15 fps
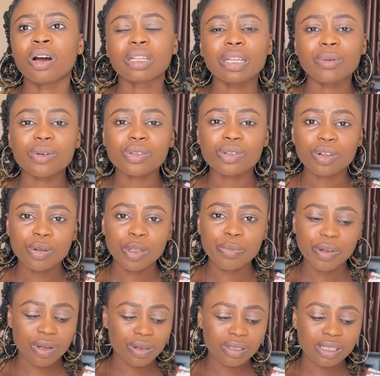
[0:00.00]
There was no
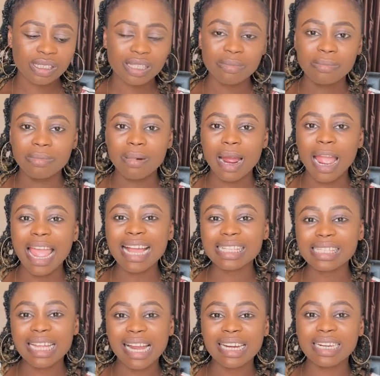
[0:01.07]
because
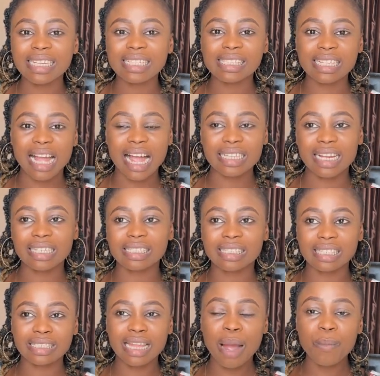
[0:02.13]
Estherly as I
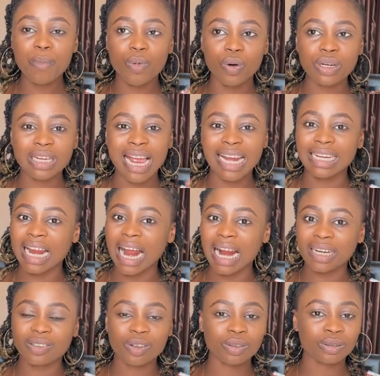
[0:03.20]
that morning I, I
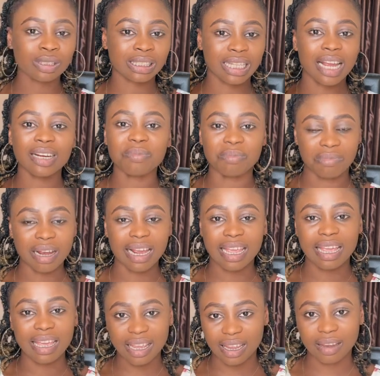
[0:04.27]
had not styled my
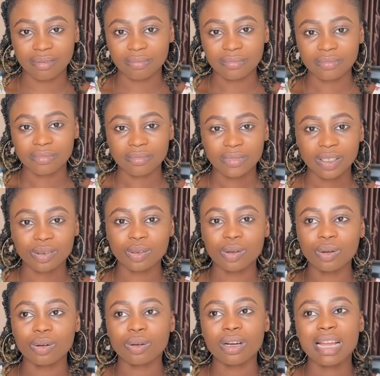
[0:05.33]
hair,
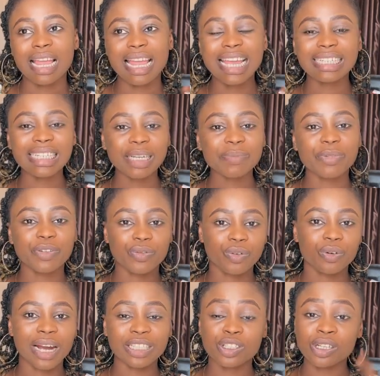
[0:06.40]
so a day
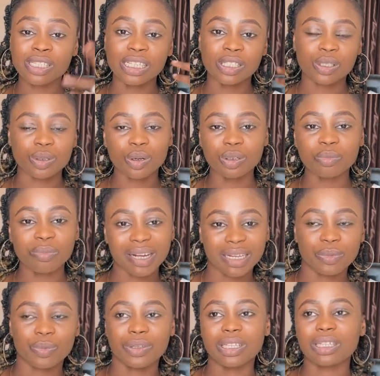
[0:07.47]
before I just installed my
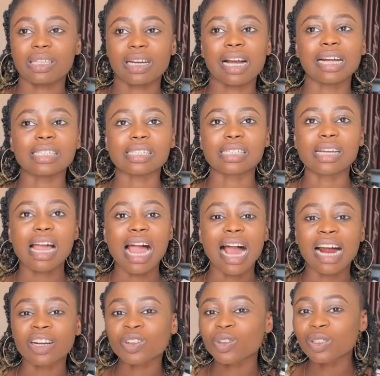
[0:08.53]
wig and
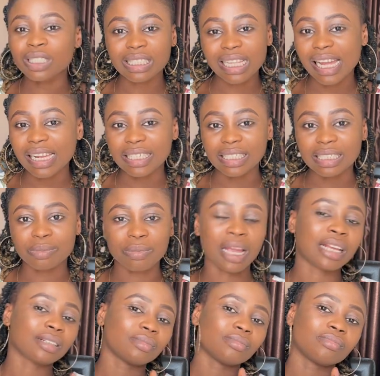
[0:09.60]
I had not styled it.
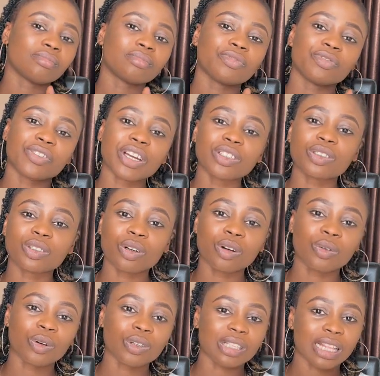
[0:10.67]
My vendor
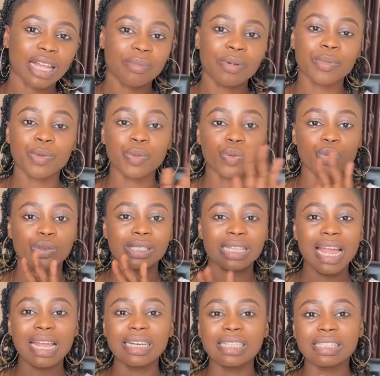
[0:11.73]
was like, maybe we will
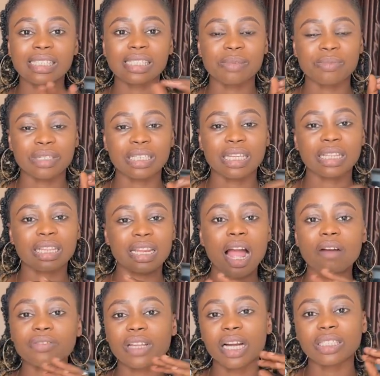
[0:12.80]
style it immediately
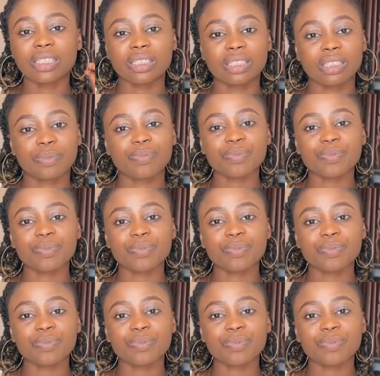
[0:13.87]
after the